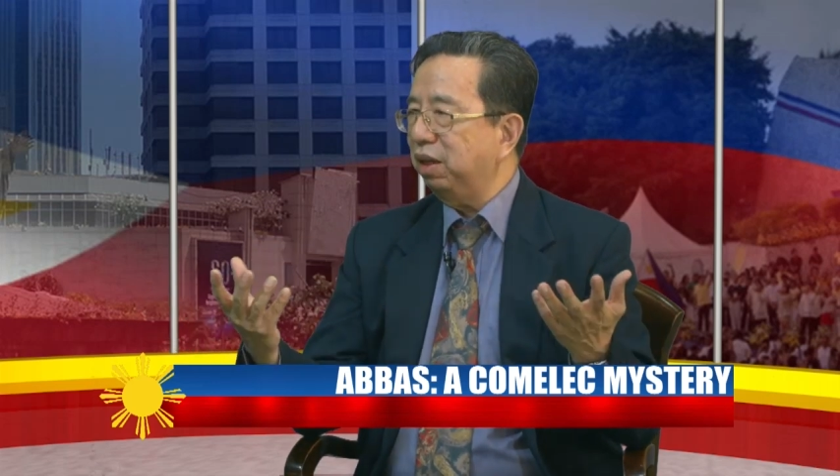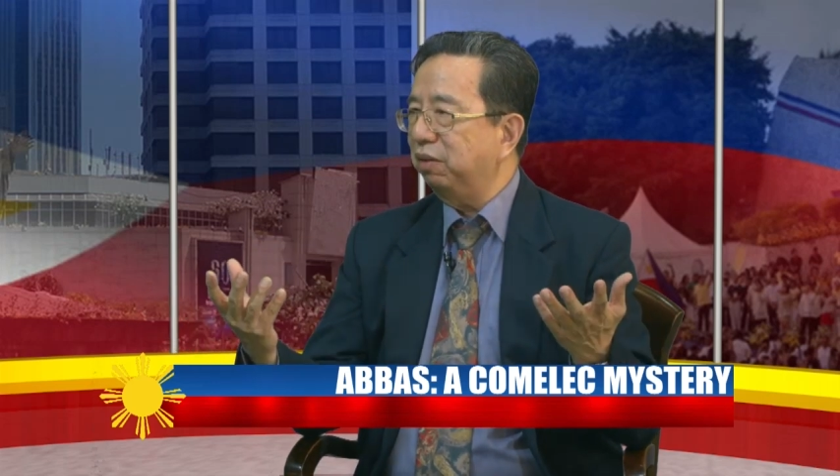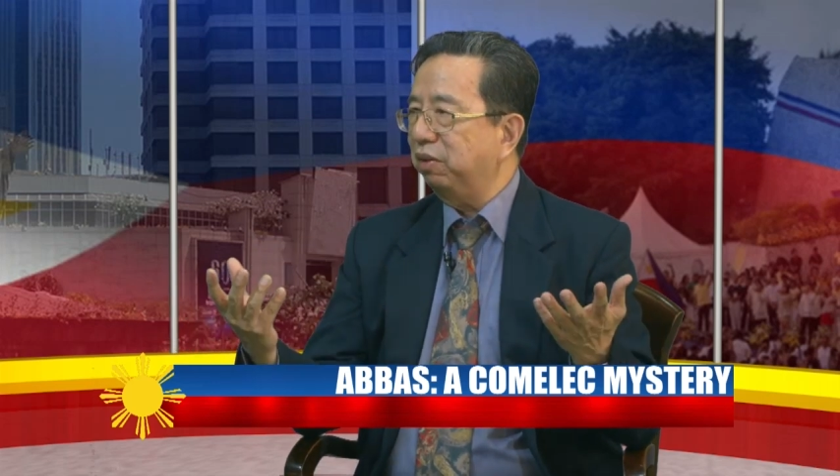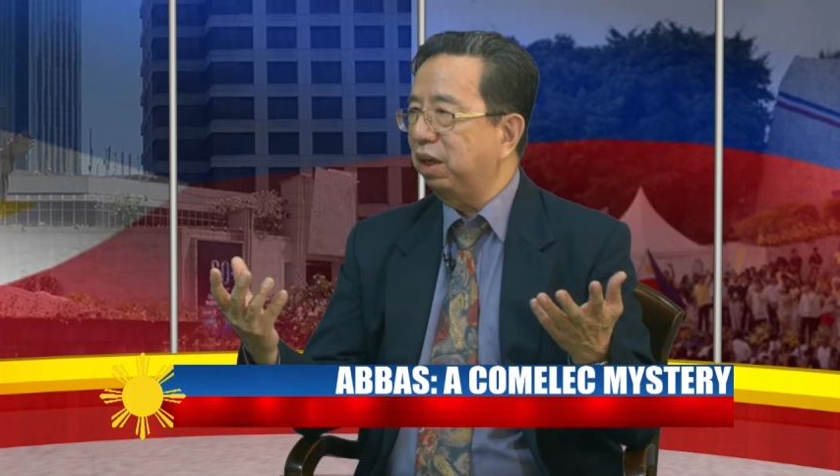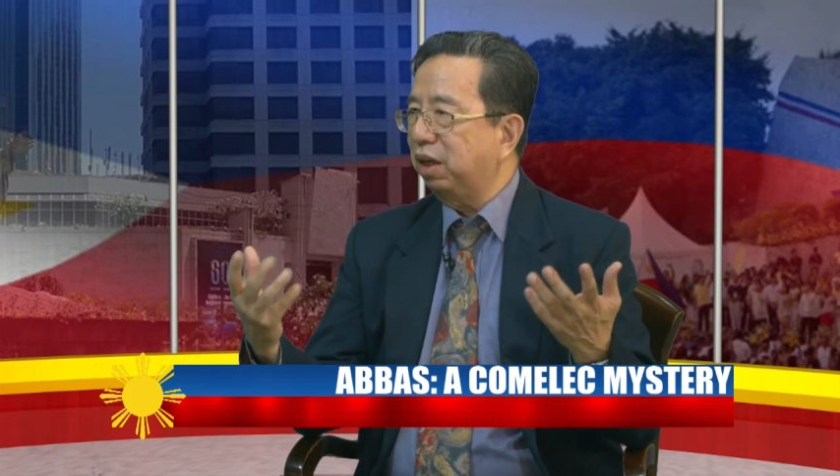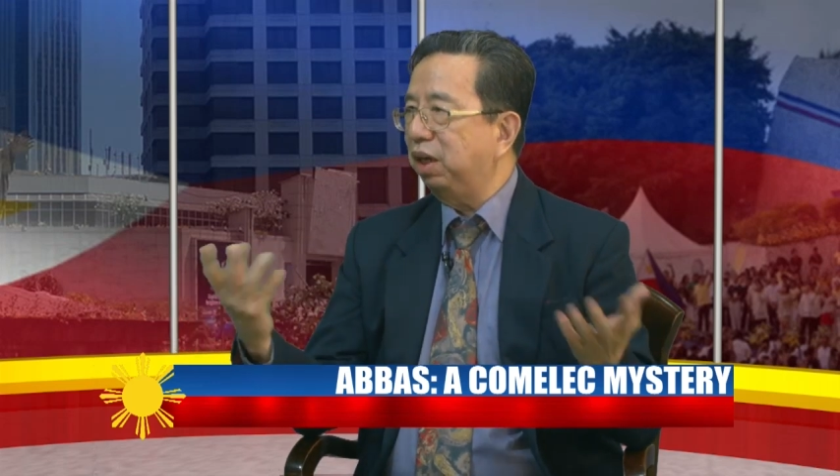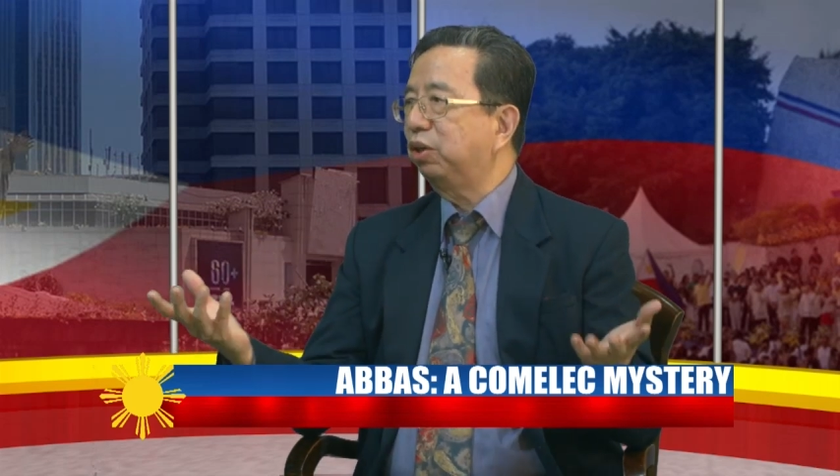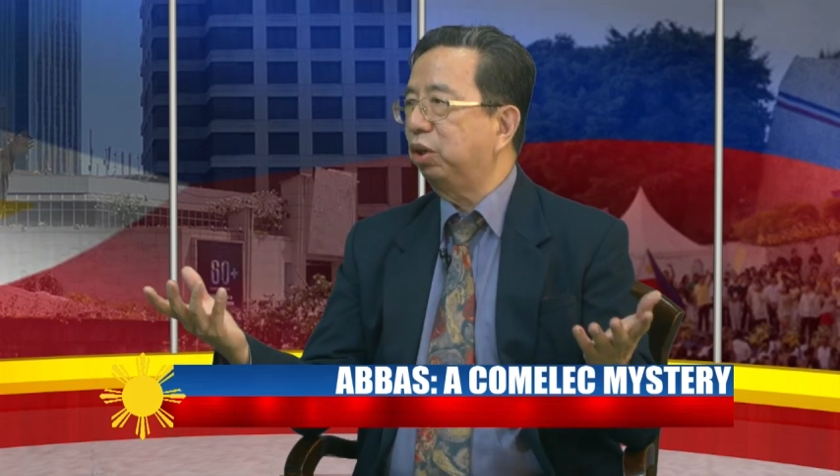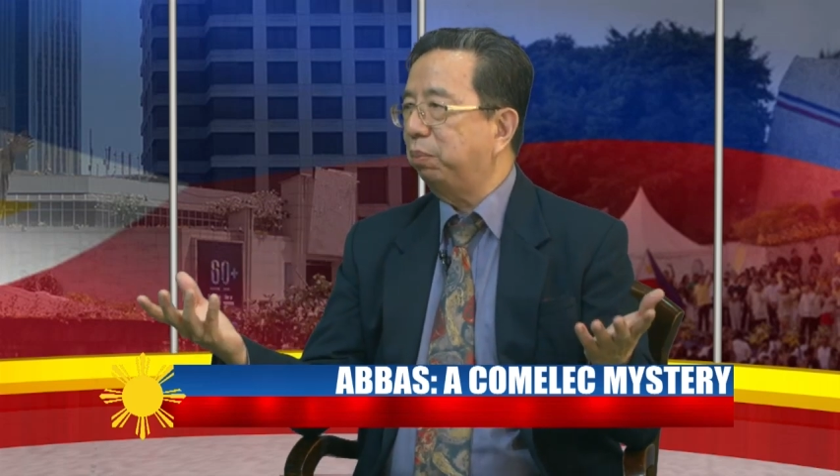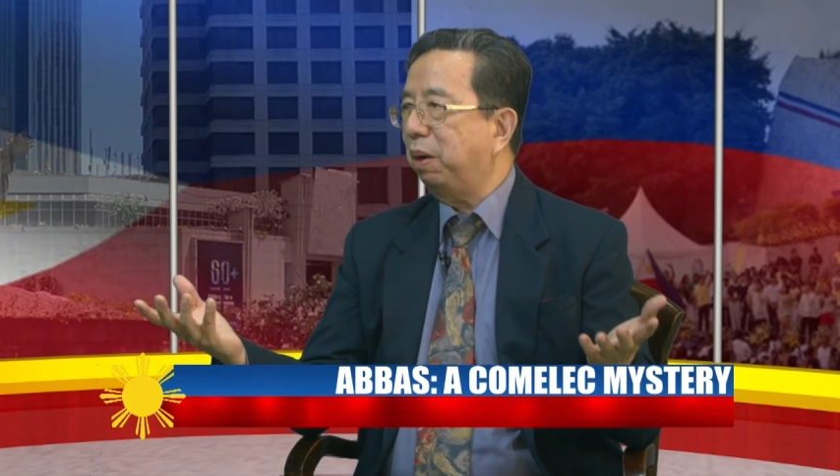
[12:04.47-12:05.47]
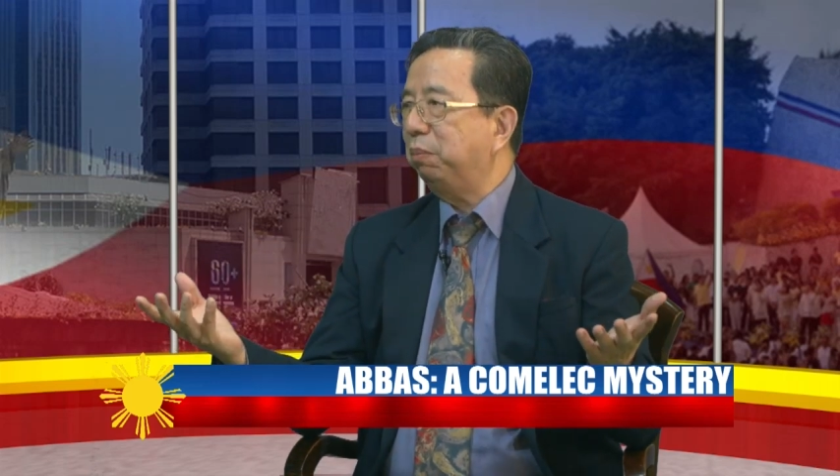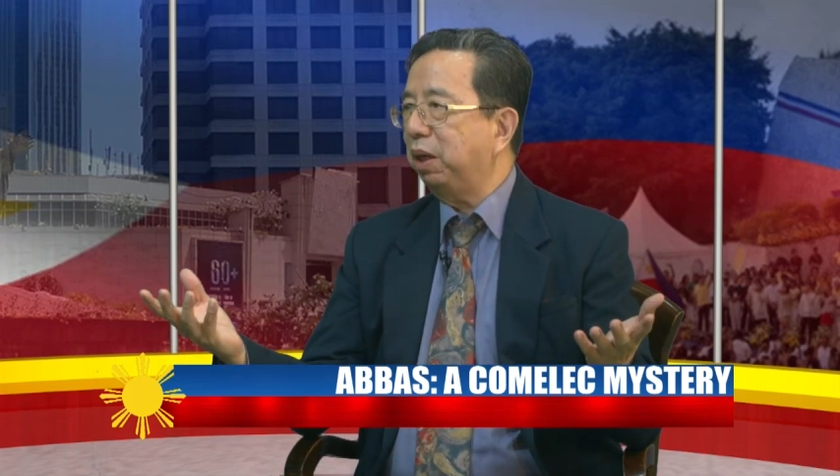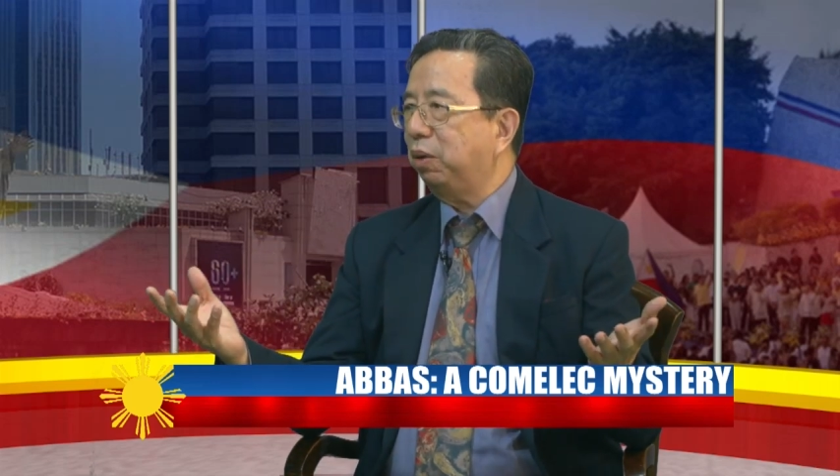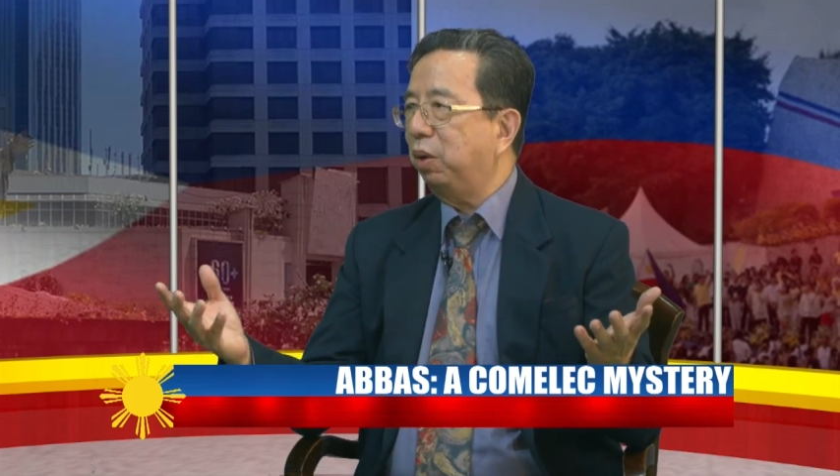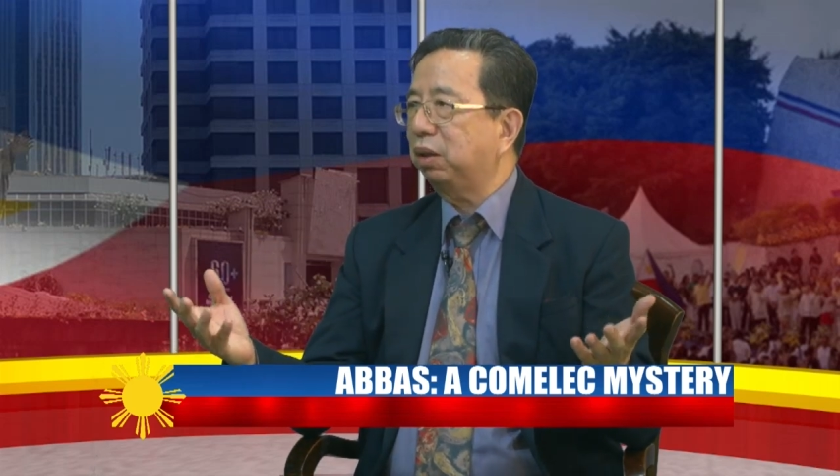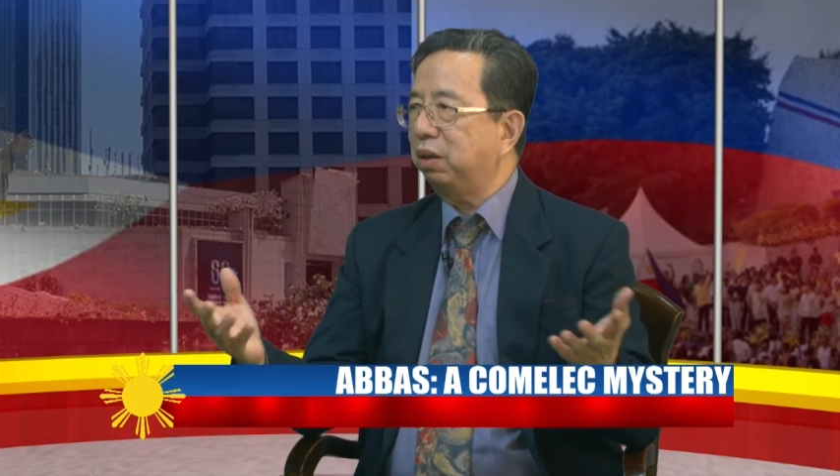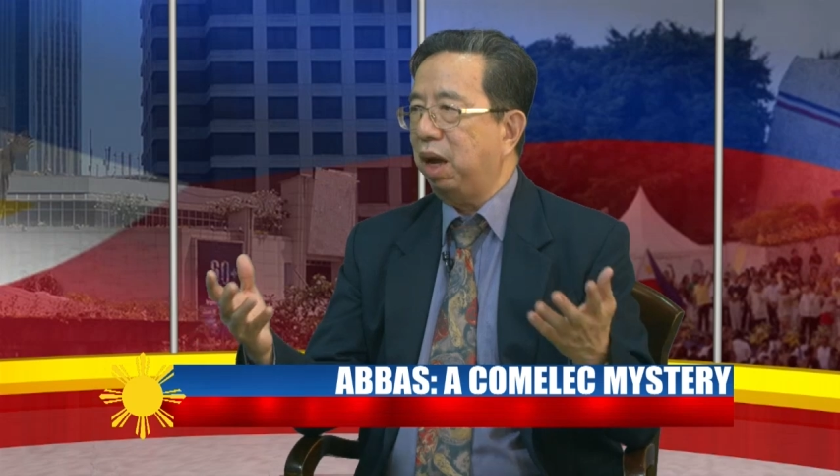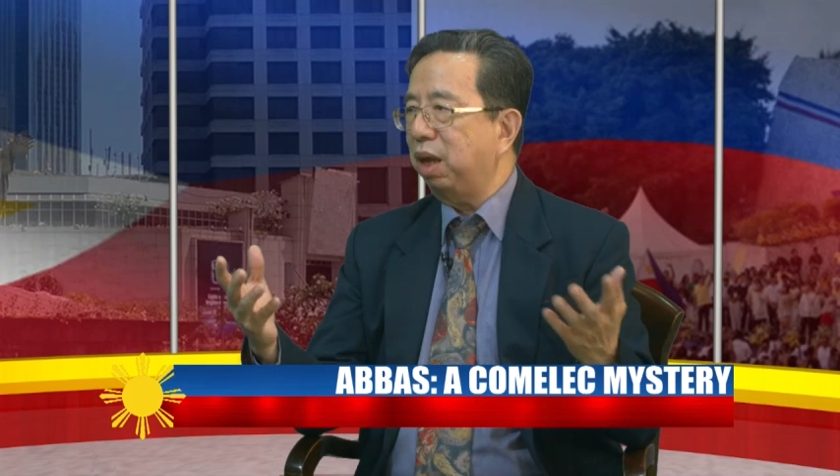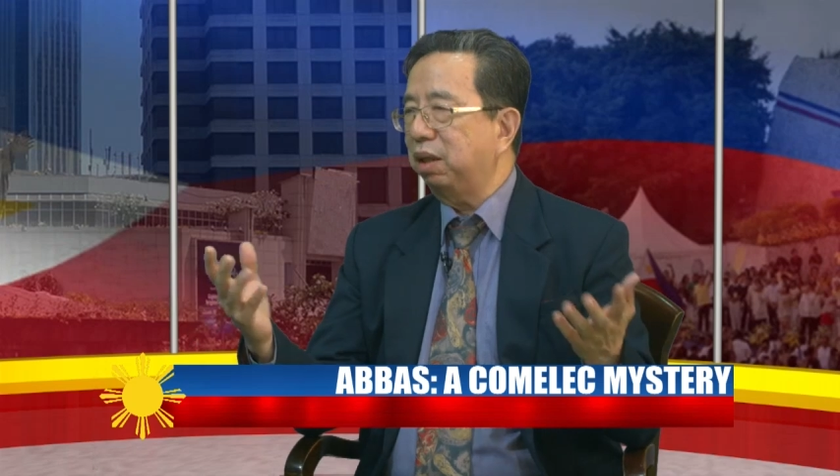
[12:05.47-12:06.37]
and very clear to the public what